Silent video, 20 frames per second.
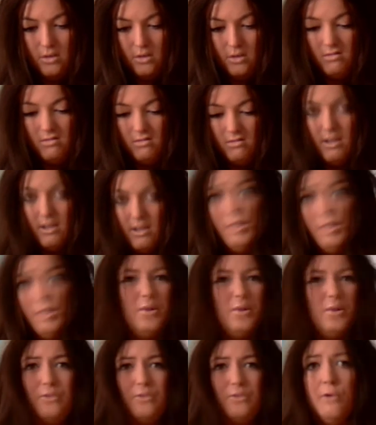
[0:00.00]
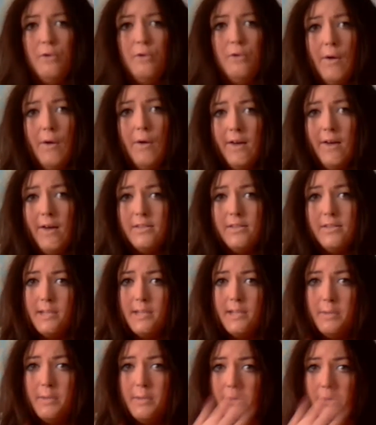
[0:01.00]
I don't even know how you say
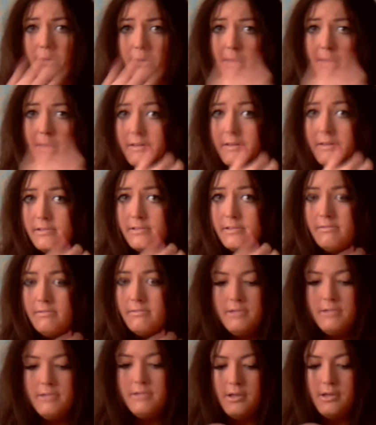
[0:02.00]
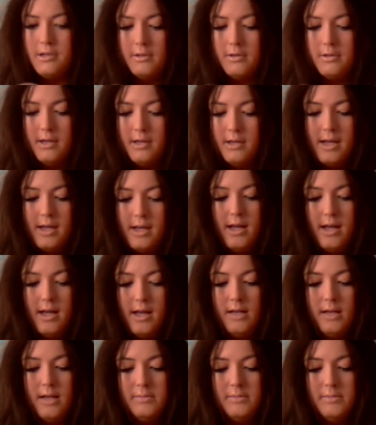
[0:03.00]
my own medicine, so
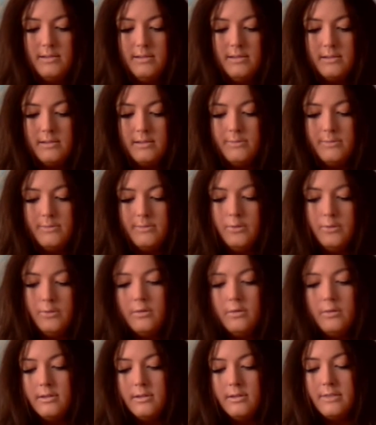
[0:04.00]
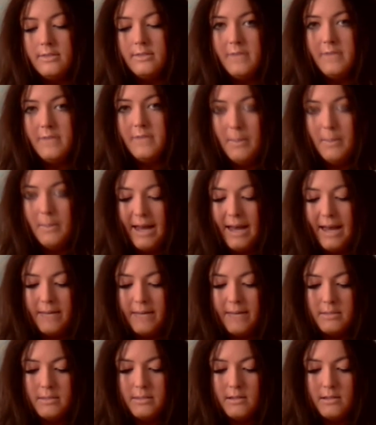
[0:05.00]
it's for severe pain
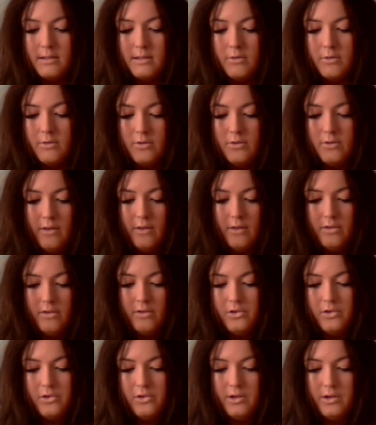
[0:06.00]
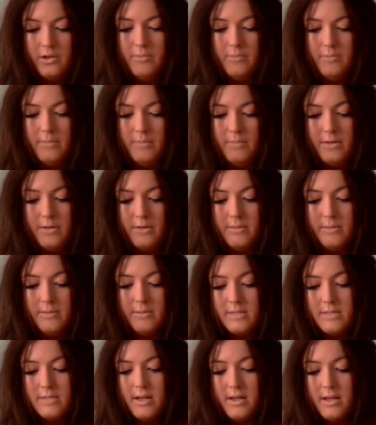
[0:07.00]
because I've got the 500 milligrams.
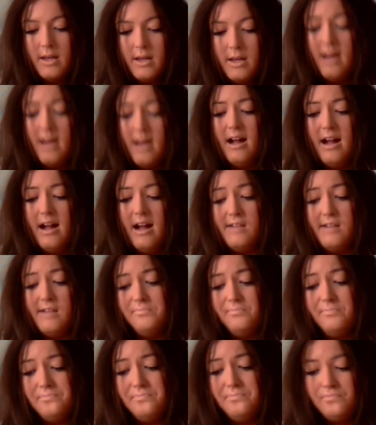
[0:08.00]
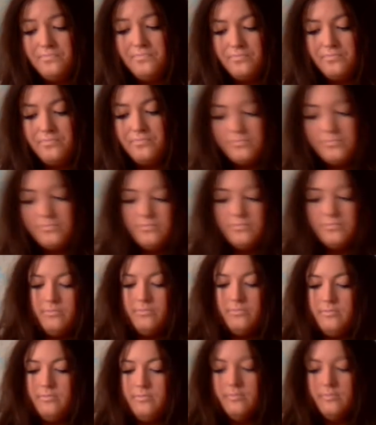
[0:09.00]

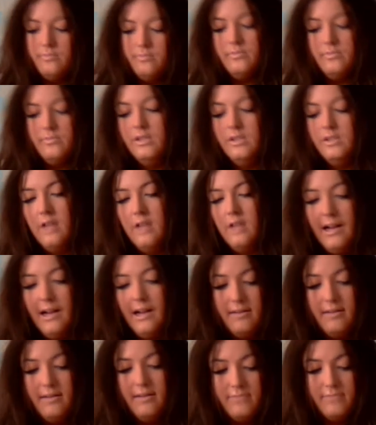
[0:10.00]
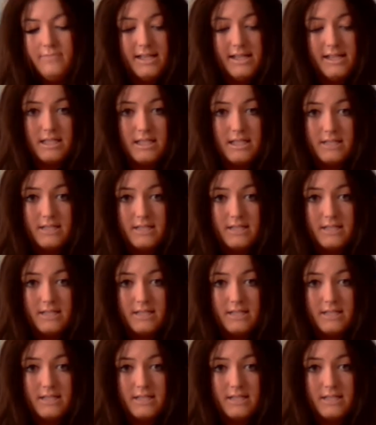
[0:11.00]
That's